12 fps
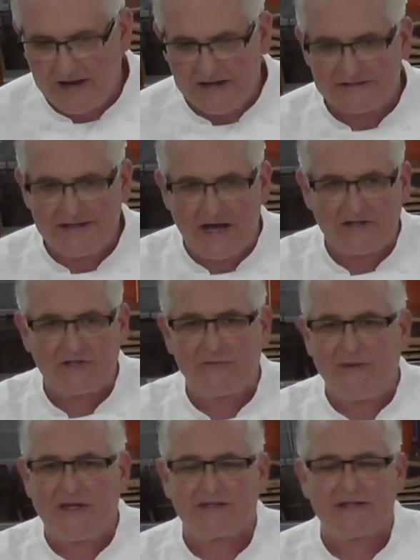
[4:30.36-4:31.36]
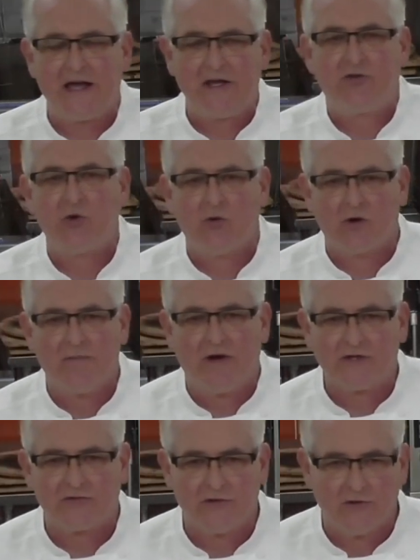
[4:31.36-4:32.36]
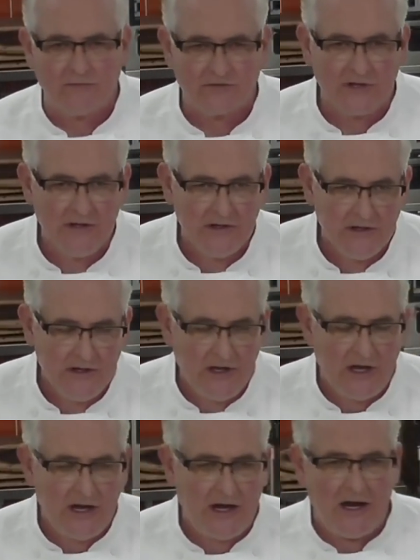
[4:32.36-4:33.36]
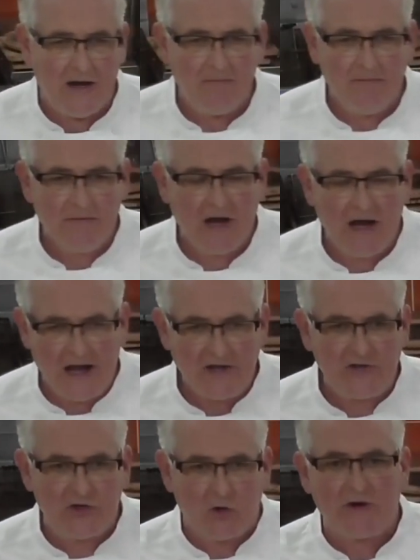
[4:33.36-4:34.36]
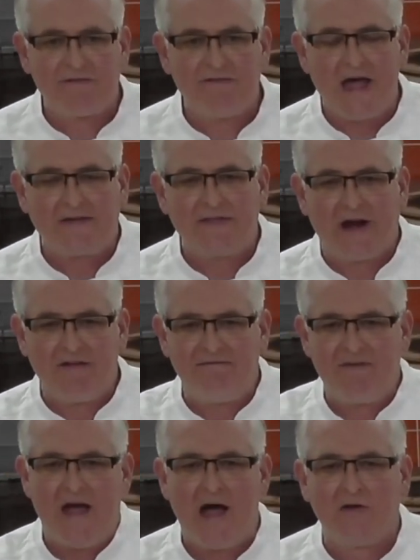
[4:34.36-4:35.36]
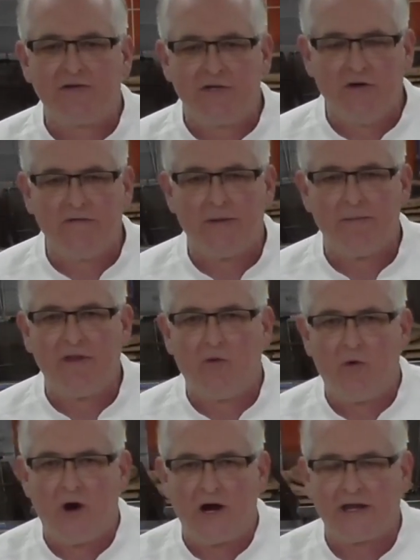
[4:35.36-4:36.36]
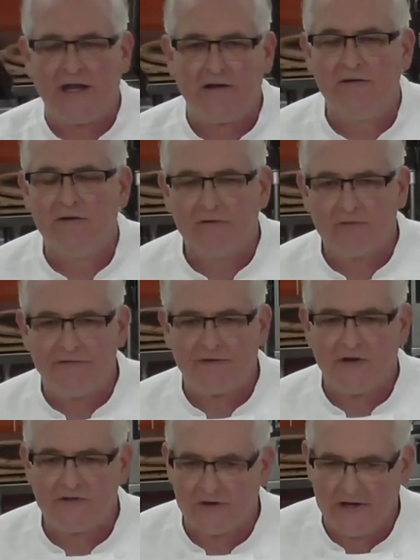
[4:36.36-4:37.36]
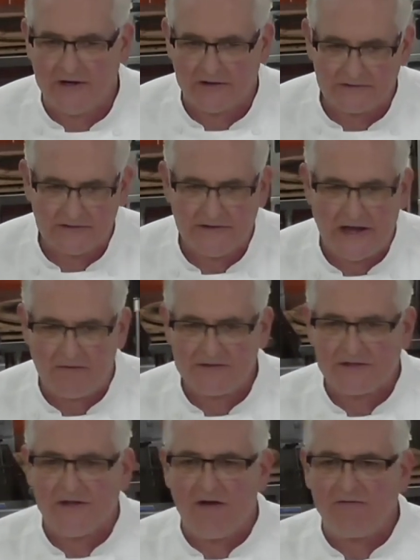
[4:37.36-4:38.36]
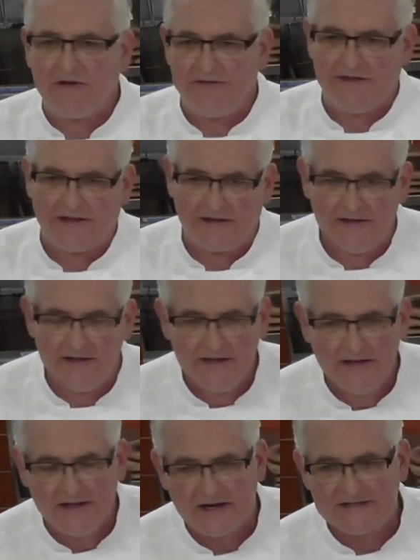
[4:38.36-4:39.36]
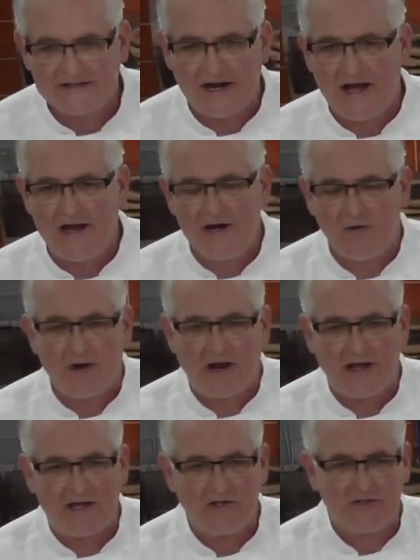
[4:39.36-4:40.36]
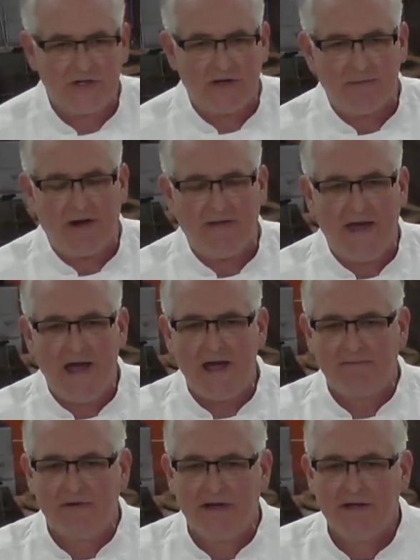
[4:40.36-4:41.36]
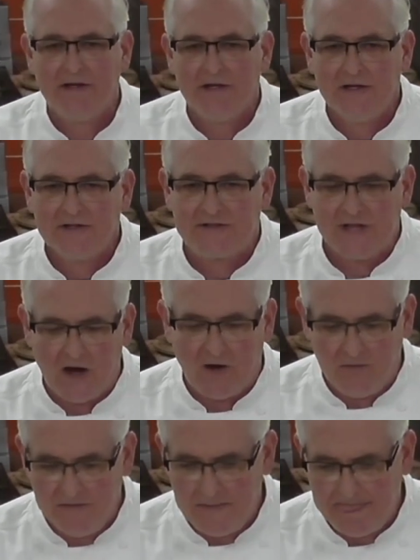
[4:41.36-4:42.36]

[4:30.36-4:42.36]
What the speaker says: okay? It's not just because I adore mushrooms. I adore the fact that I found 2 of them in the walk-in refrigerator. So that was a lovely thing. And I said, I know what I can show them on that. So